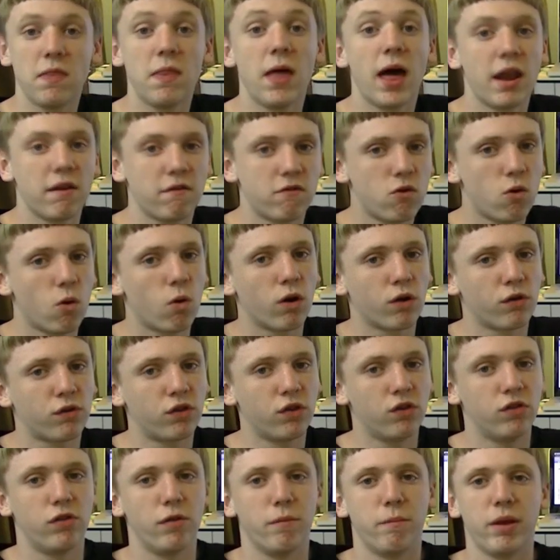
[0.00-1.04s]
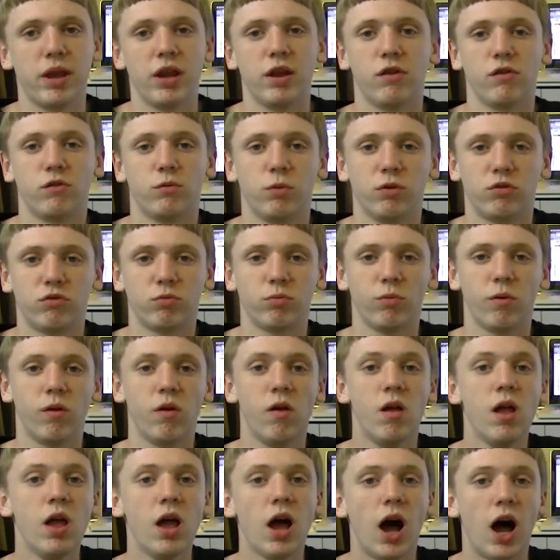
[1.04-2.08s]
And that, of course, is the betas, which
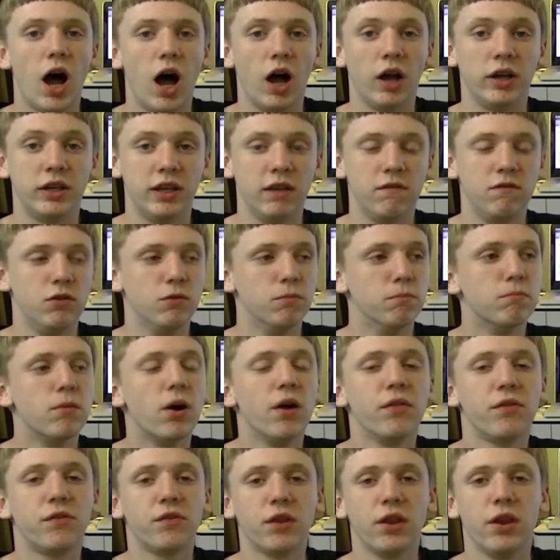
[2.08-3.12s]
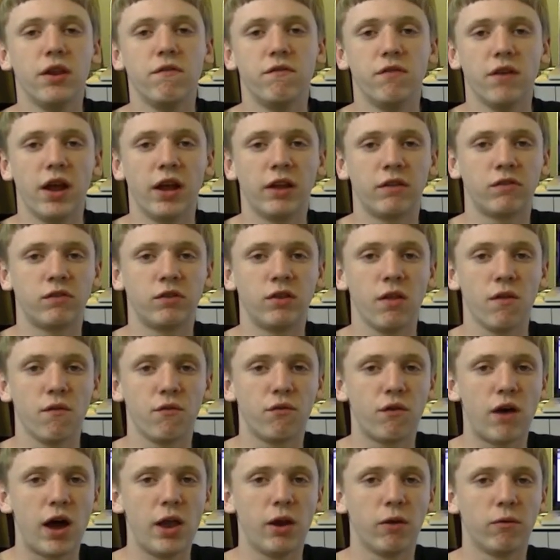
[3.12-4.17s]
will uh, give you months in advance to the
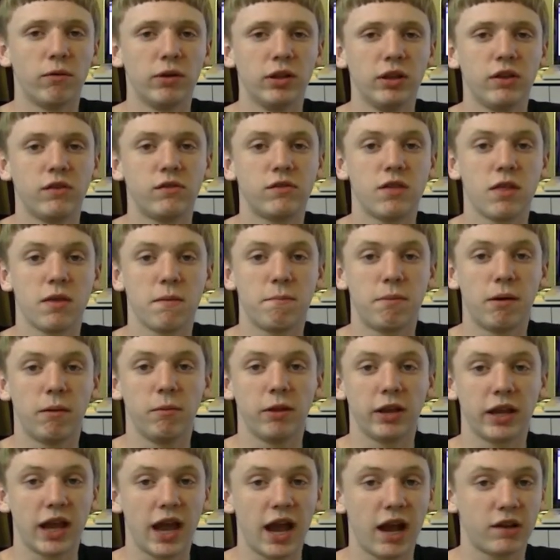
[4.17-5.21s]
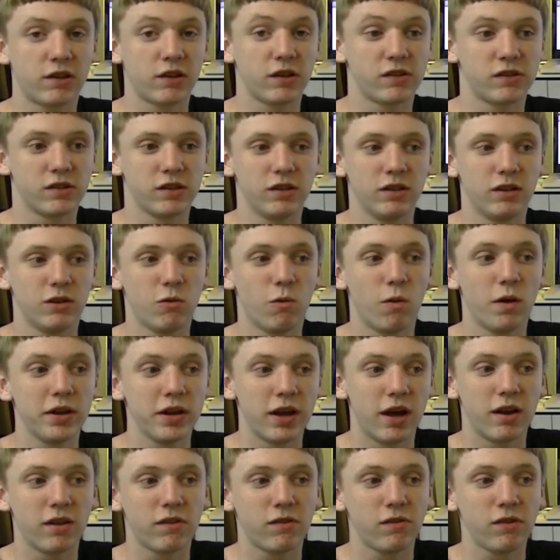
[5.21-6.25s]
final release to the public access. And quite
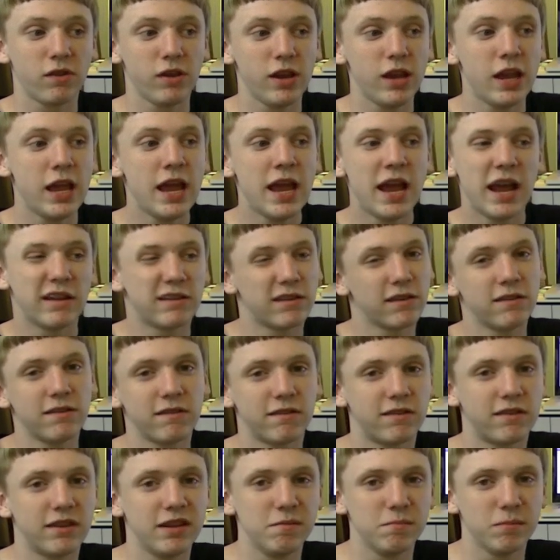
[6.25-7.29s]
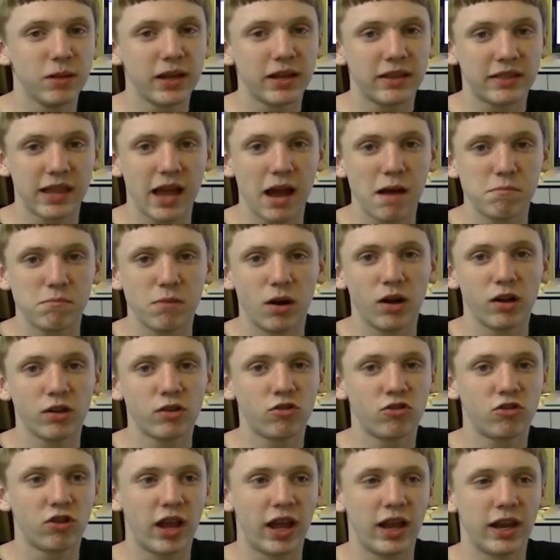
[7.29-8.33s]
honestly, it doesn't seem like that
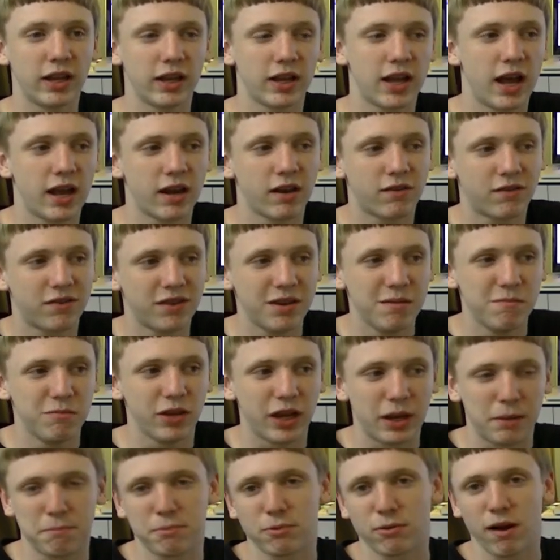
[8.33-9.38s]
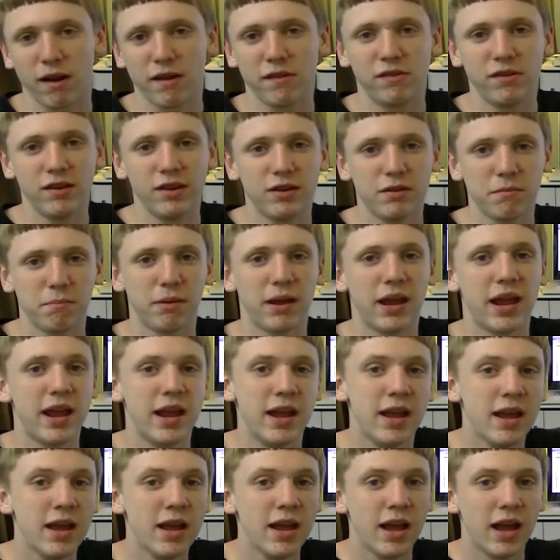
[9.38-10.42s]
much, and it kind of seems like pricey to
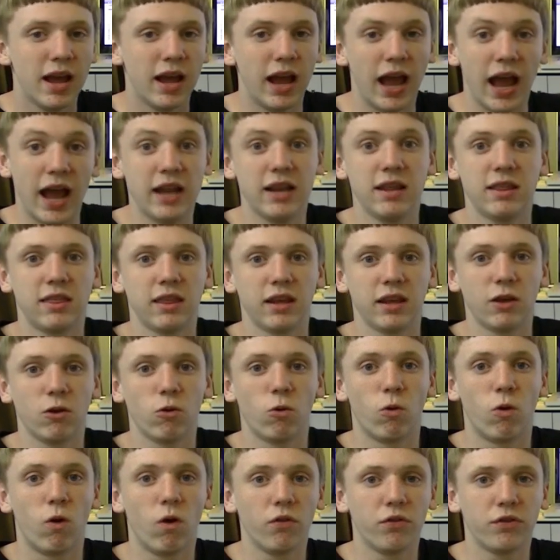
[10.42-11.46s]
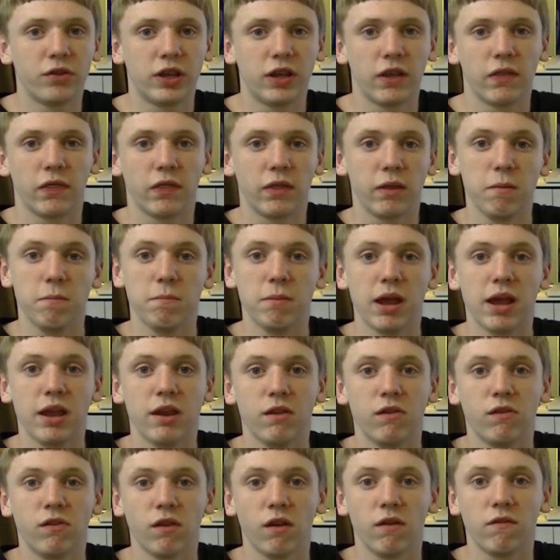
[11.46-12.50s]
pay anything at all to get the
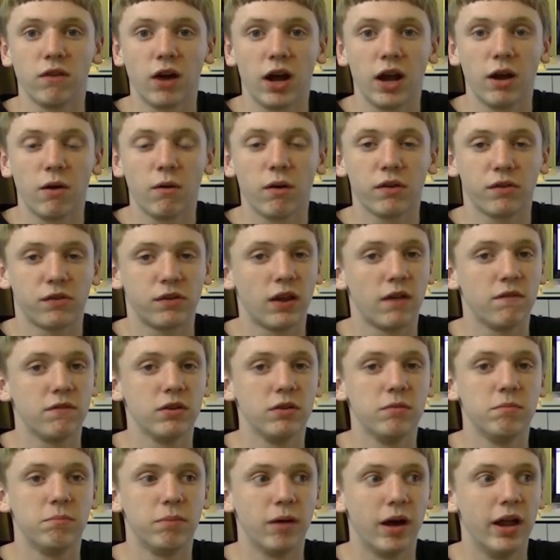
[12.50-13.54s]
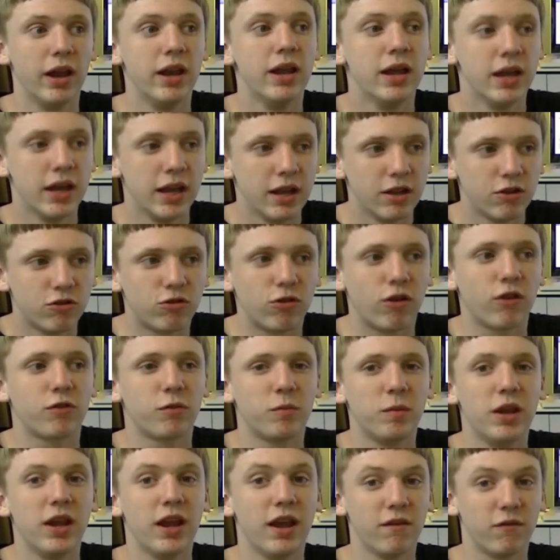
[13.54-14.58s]
betas of iOS 7, but
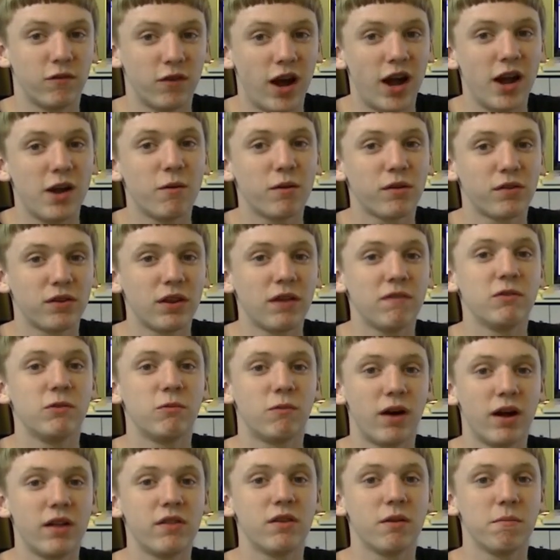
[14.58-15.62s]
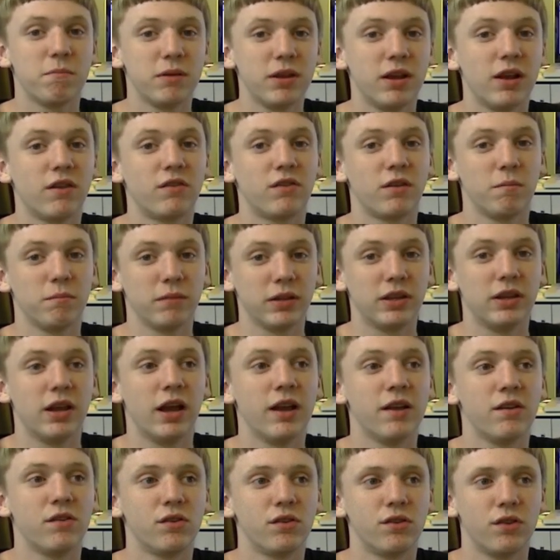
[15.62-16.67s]
trust me, if iOS 7 winds up being something
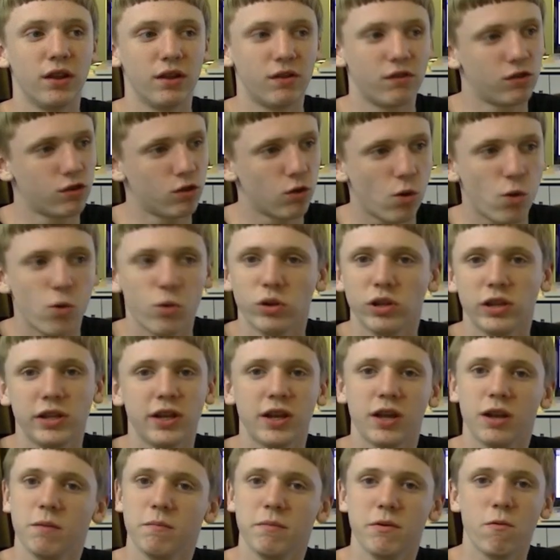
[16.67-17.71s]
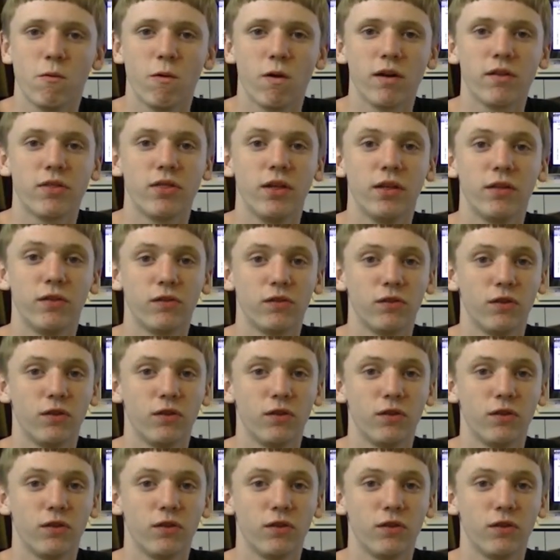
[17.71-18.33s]
nice, it's totally going to be worth it.